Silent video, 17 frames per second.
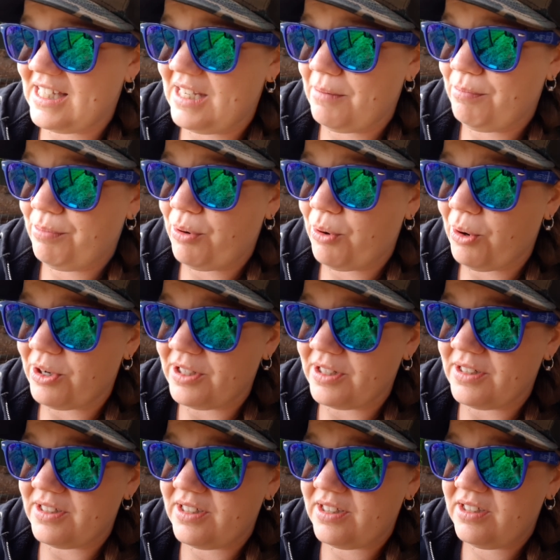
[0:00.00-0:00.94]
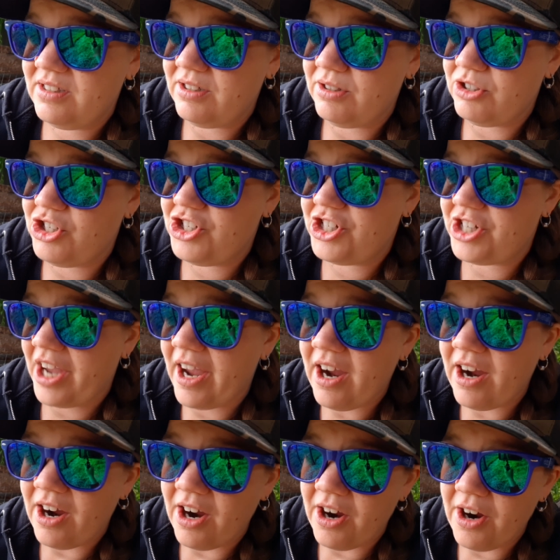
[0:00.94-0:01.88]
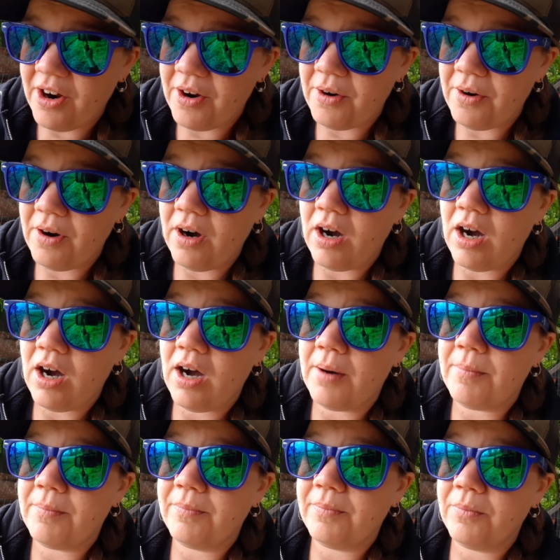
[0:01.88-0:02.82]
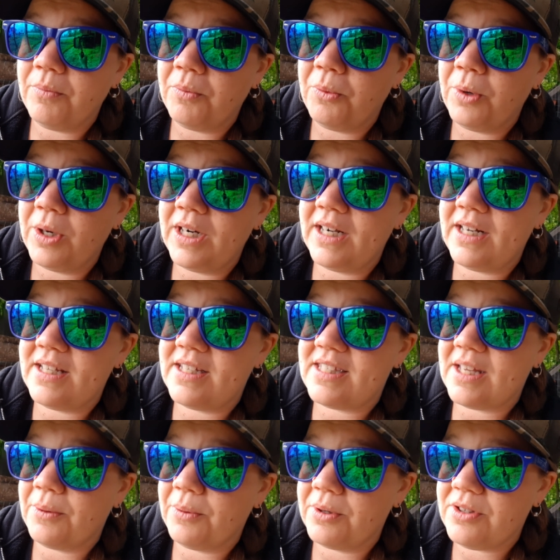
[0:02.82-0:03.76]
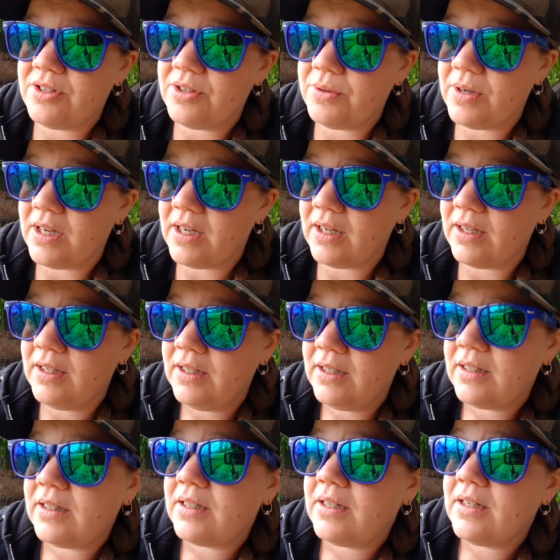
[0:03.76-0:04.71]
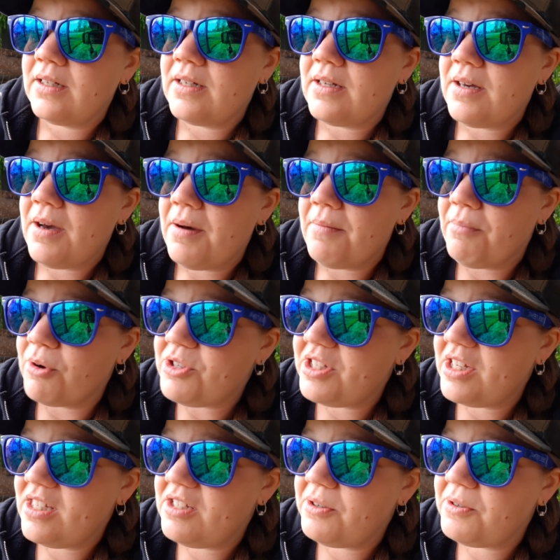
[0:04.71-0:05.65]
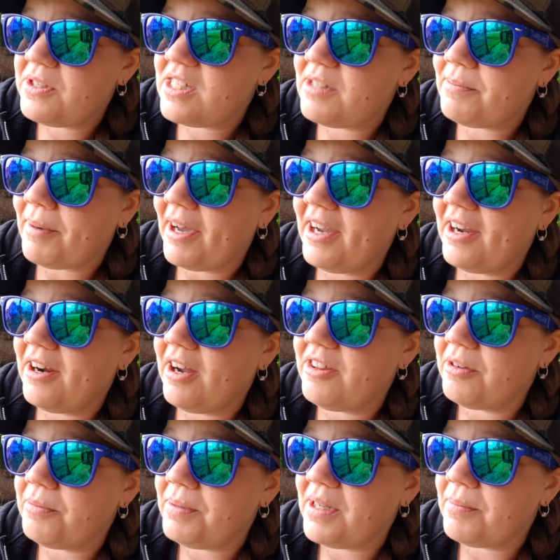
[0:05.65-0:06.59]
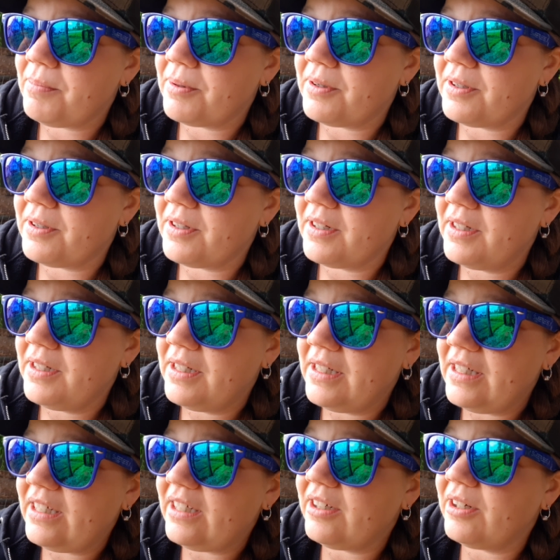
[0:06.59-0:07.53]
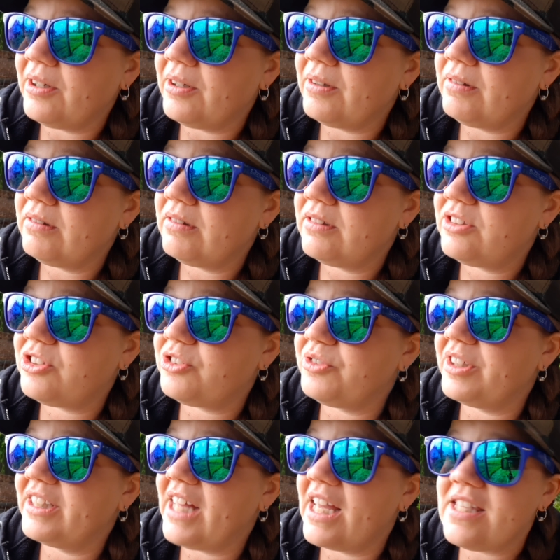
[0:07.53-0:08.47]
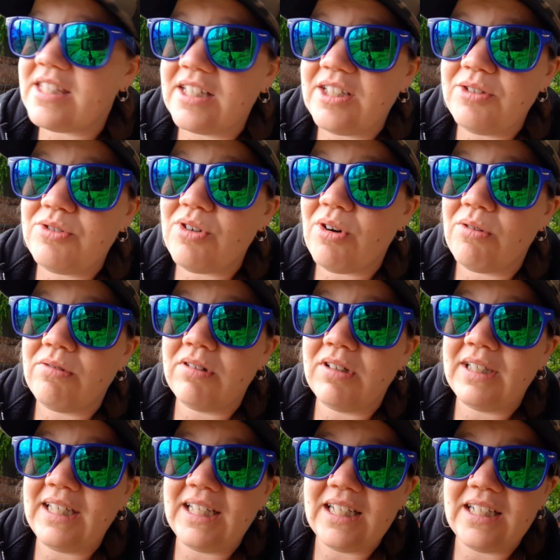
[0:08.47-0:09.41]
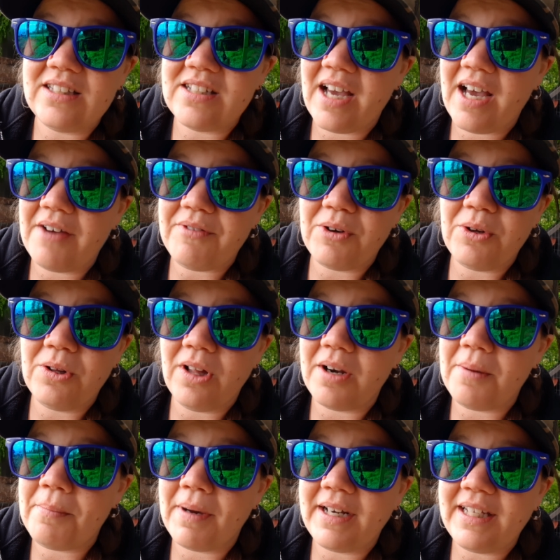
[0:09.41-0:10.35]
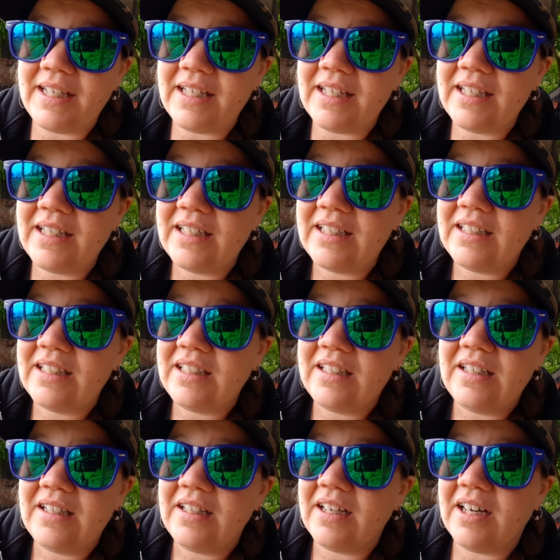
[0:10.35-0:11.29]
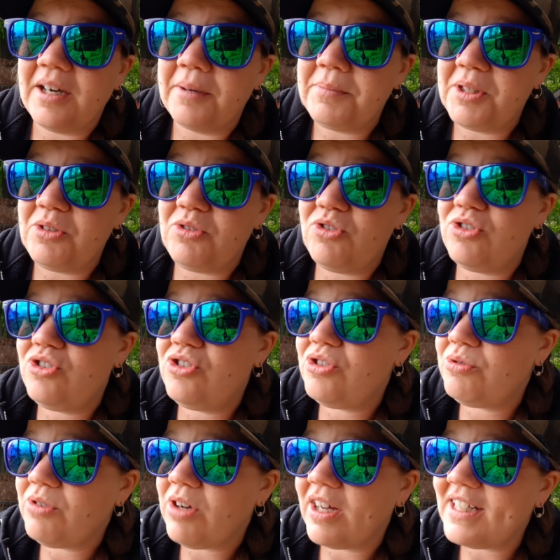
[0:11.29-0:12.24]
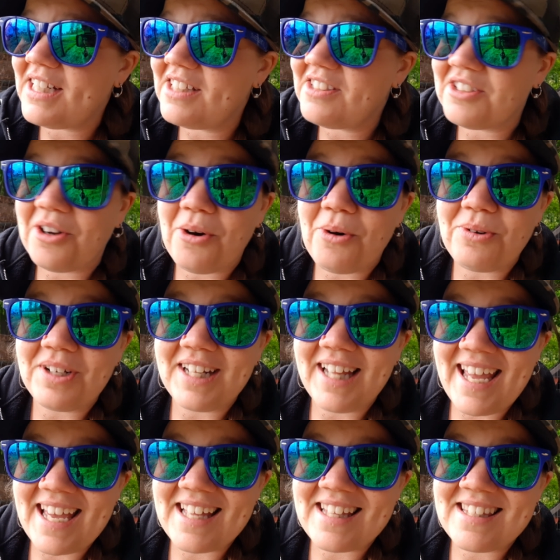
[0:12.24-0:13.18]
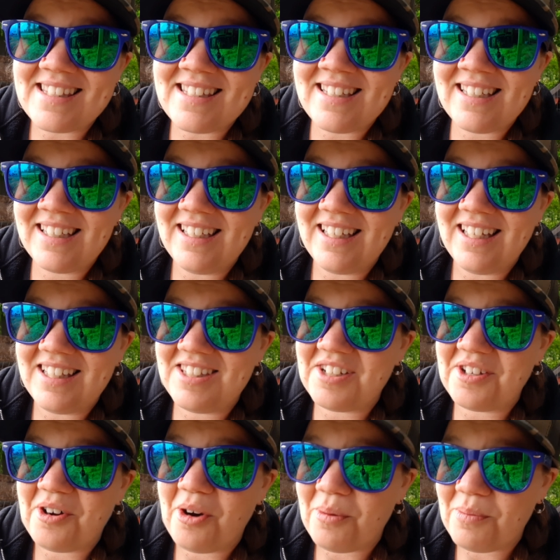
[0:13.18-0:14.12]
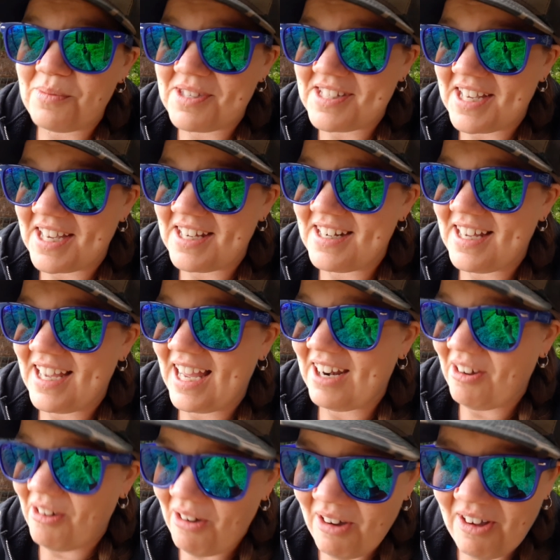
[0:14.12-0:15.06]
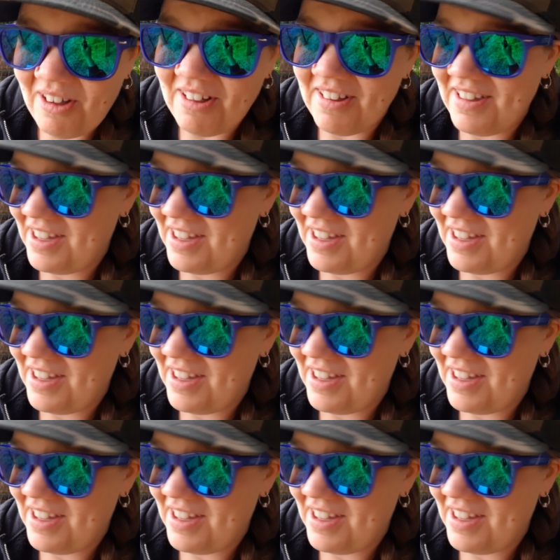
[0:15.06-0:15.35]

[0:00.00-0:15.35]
important to share what it is that we're doing, mostly to inspire other people, you know, to realize that you don't need to have a whole lot of money. You do not need to own land to homestead at all.